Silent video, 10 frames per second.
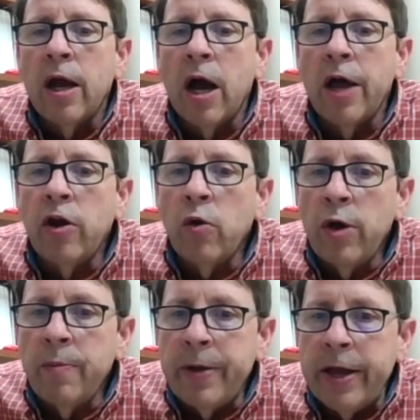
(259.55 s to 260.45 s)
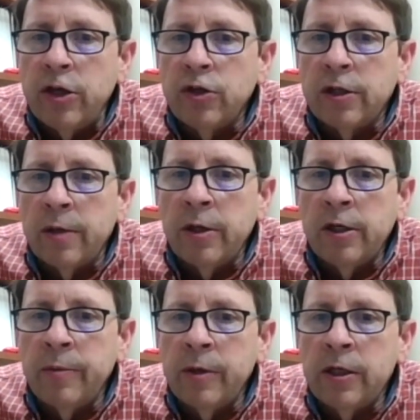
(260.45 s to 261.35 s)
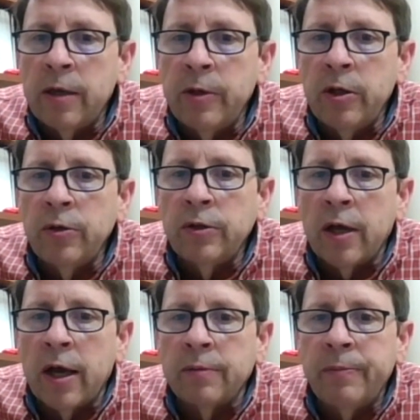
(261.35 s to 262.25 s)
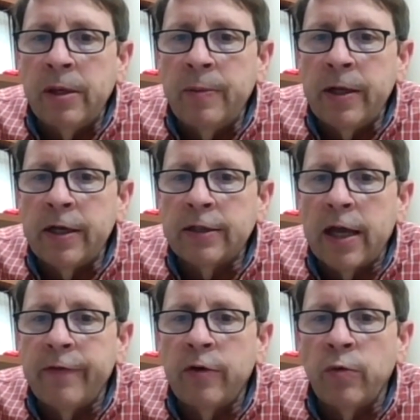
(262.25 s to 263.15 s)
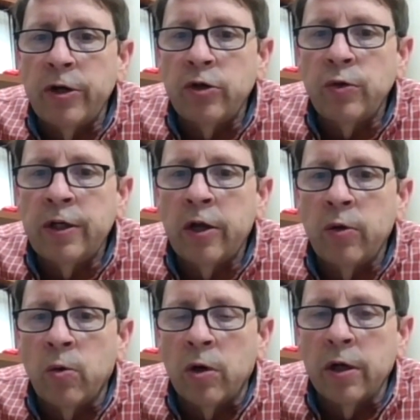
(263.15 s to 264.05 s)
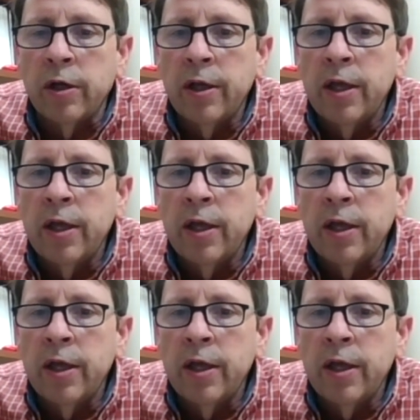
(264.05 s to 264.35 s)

On our webpage, www.bbs-registry.org,